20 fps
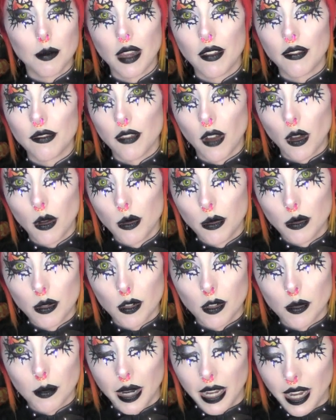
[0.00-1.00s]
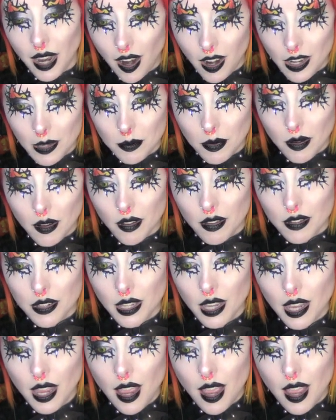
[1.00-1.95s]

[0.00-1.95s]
my phone or my iPod,